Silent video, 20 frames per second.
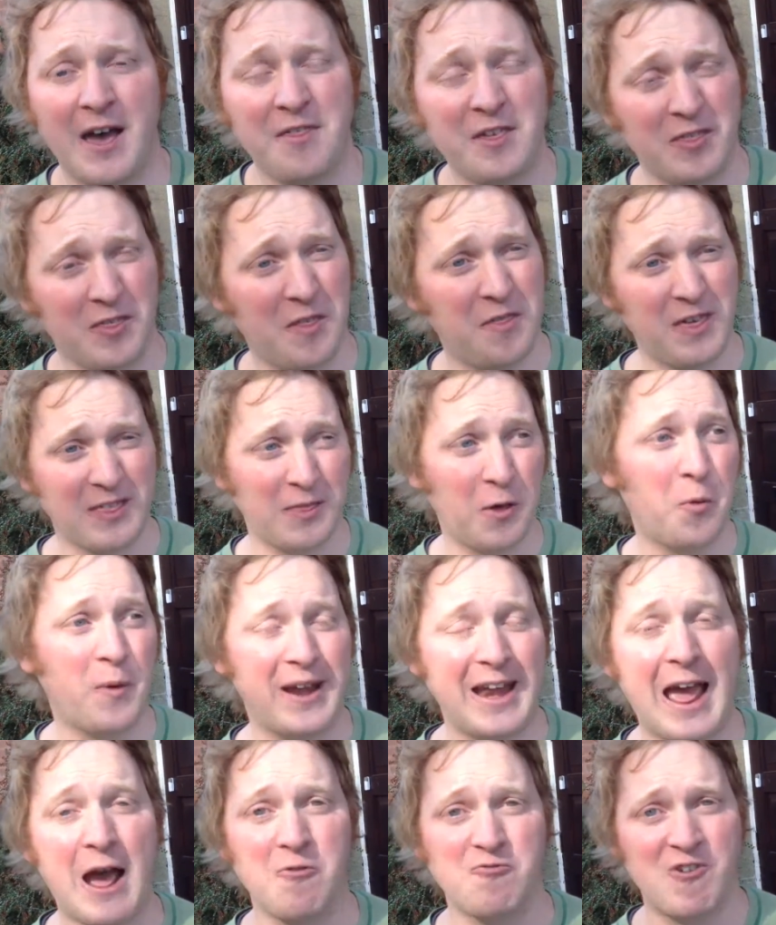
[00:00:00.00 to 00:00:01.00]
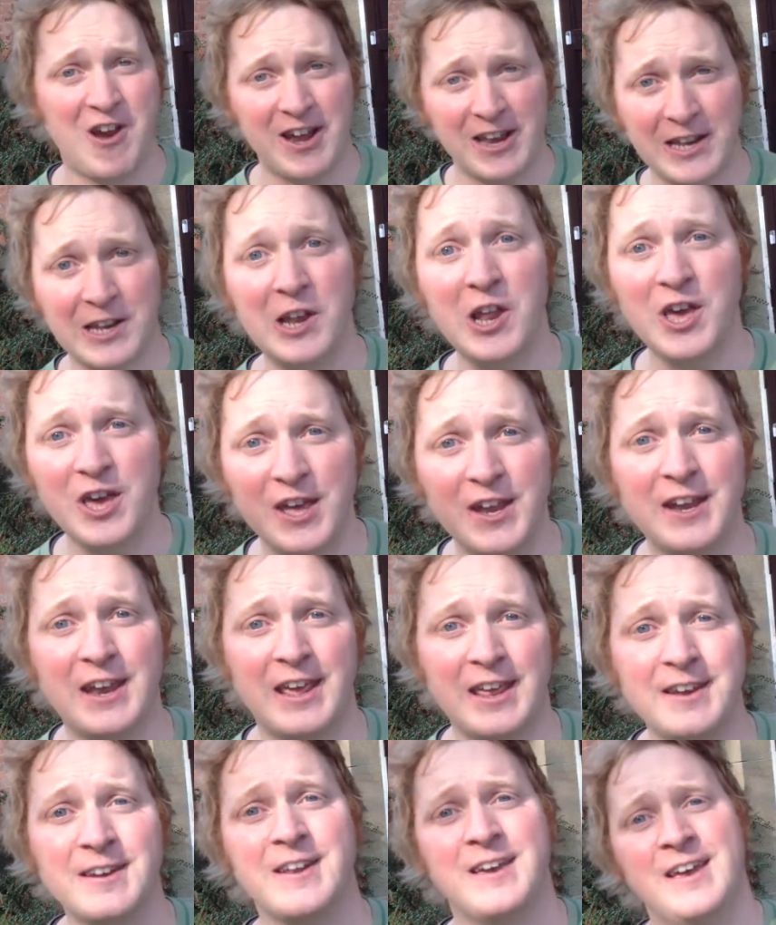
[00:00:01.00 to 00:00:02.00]
I think the thing that we're now really
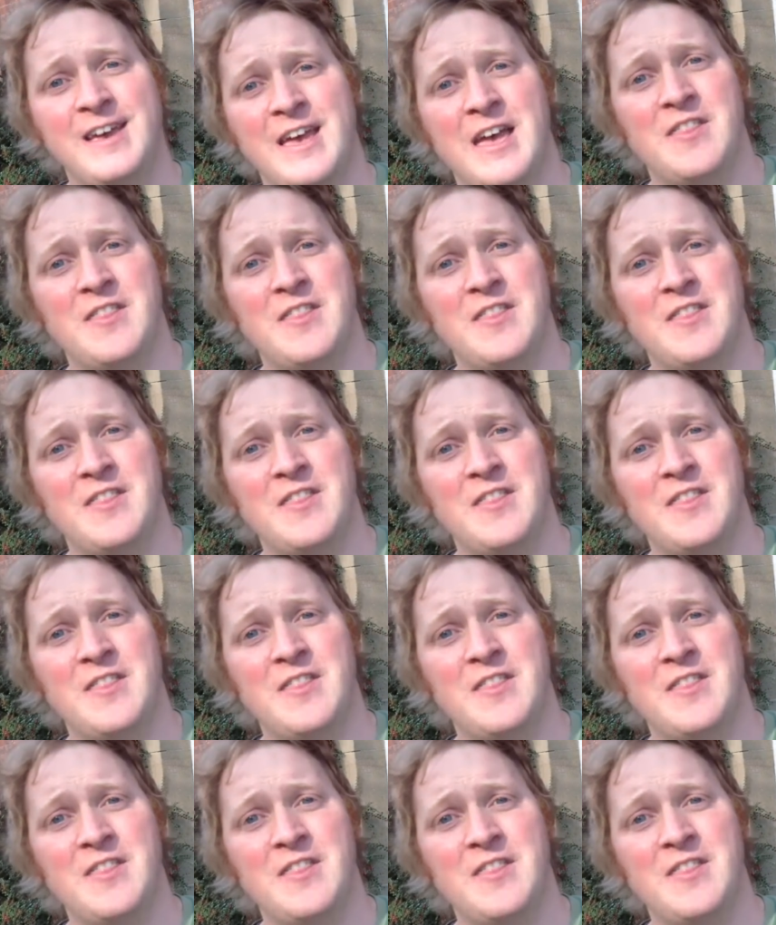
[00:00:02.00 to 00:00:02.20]
learning,